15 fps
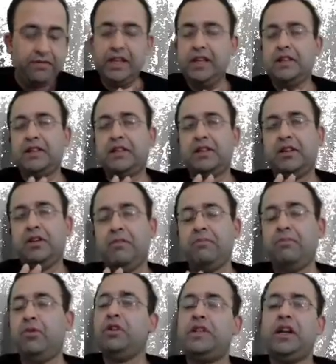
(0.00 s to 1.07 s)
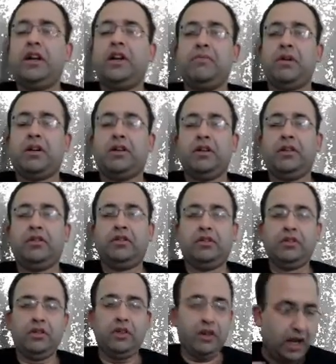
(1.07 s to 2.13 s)
Next, monocytic markers.
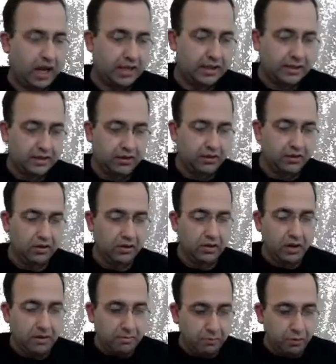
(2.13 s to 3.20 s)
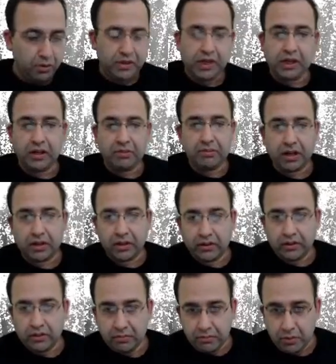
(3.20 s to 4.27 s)
Answer, monocytic markers.